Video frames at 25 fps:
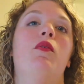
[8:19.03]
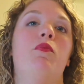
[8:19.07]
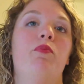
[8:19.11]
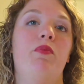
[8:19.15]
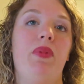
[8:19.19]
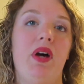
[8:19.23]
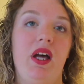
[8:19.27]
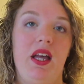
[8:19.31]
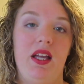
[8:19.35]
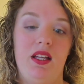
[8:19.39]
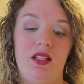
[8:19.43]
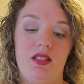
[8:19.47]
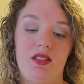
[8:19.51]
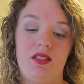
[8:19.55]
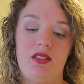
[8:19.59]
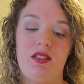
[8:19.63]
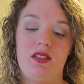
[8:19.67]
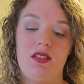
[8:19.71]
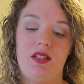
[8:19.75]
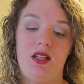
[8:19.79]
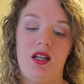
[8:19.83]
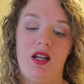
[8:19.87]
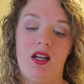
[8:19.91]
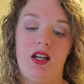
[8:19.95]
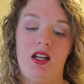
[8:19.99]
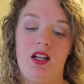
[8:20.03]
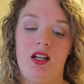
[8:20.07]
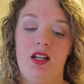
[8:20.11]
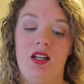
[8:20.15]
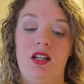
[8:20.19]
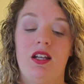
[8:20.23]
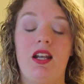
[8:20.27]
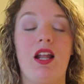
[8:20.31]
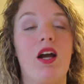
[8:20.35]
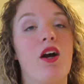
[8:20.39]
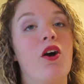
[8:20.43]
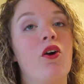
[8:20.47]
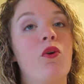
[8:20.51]
but
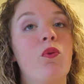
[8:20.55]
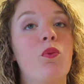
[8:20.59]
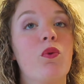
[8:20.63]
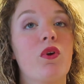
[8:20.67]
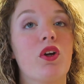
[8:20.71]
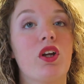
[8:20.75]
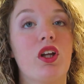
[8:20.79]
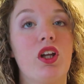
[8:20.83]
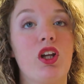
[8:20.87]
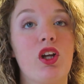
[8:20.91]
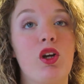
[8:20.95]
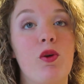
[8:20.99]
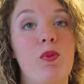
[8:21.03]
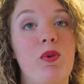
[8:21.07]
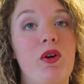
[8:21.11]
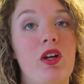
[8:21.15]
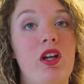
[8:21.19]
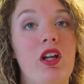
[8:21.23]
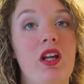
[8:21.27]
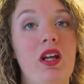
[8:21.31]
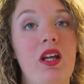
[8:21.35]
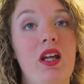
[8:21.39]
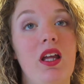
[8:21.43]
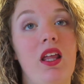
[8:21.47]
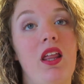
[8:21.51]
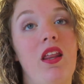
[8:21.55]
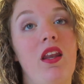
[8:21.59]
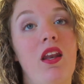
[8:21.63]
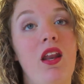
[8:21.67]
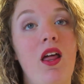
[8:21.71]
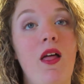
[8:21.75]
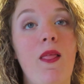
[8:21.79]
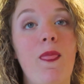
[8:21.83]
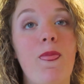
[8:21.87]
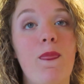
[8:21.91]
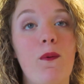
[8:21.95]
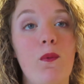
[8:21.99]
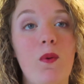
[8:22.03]
now we're gonna go put it
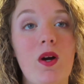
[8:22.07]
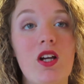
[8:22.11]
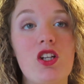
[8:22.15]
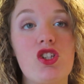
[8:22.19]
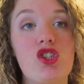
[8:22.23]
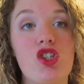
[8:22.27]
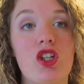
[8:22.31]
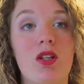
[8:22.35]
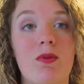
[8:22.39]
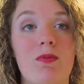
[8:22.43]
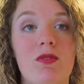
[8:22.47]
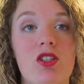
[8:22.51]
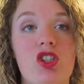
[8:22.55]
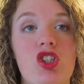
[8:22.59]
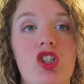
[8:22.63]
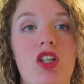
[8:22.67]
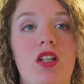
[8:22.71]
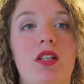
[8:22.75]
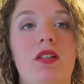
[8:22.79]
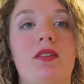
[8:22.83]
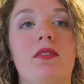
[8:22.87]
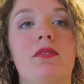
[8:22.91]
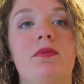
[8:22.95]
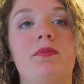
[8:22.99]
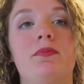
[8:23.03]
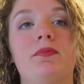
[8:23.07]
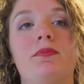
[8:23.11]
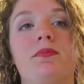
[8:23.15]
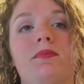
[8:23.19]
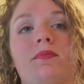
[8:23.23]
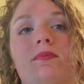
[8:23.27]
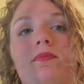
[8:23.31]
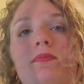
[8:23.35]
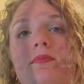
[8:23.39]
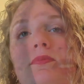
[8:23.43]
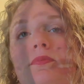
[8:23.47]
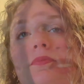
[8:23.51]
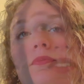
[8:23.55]
in the washing machine.
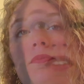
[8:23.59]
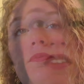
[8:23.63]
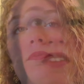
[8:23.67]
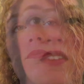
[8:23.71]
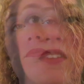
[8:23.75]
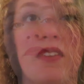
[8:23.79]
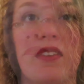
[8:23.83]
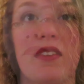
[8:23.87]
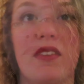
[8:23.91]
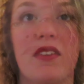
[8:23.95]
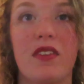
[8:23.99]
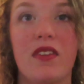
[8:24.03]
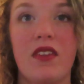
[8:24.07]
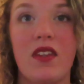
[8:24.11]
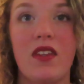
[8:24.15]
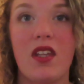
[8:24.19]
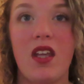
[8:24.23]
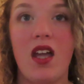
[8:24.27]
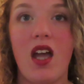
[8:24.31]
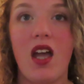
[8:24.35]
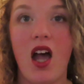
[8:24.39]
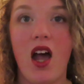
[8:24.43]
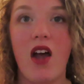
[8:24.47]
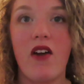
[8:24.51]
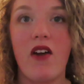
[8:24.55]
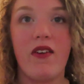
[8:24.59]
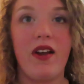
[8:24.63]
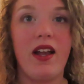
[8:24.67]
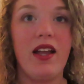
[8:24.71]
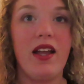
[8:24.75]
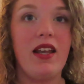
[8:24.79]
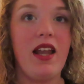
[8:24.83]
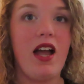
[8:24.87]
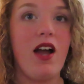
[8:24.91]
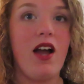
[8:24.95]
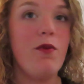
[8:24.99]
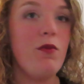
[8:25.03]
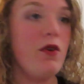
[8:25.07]
Alright,
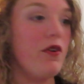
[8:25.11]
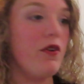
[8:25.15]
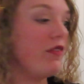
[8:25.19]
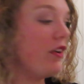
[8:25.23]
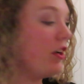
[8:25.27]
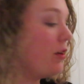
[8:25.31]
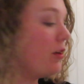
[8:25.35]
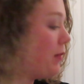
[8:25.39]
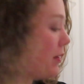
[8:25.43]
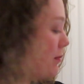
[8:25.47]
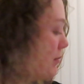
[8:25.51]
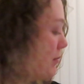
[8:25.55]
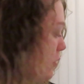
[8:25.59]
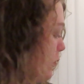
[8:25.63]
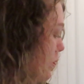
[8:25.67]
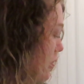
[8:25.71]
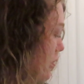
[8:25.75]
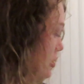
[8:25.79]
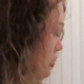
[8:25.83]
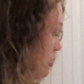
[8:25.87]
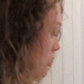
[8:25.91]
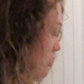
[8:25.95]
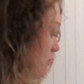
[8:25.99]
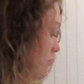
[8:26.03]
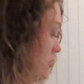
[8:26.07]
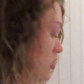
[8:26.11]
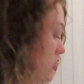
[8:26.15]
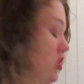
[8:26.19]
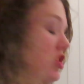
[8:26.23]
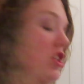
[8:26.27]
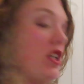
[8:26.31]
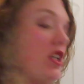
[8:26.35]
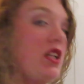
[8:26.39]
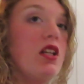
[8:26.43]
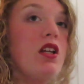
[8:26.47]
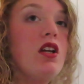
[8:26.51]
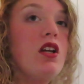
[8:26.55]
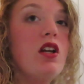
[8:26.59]
now I'm over here by my washing
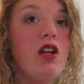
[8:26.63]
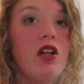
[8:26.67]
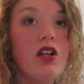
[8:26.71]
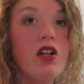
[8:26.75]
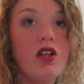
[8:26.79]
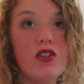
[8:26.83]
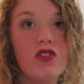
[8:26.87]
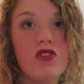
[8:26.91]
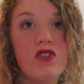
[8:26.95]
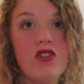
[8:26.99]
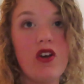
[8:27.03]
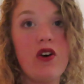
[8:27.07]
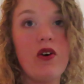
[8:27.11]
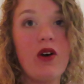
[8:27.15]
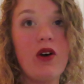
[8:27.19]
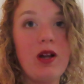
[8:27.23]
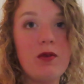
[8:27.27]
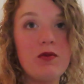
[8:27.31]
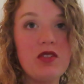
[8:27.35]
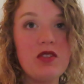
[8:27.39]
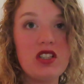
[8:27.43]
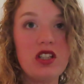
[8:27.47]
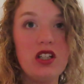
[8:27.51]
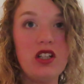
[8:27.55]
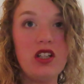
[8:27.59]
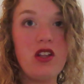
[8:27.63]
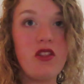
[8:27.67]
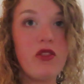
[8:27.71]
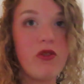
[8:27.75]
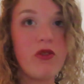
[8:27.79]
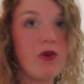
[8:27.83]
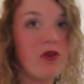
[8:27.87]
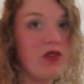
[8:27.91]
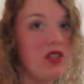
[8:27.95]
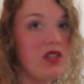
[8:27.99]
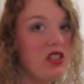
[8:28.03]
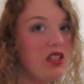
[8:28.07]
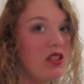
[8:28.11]
machine. So I'm just gonna
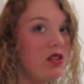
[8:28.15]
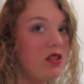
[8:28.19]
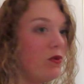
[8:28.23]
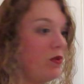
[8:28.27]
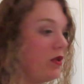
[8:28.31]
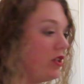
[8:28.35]
throw this in the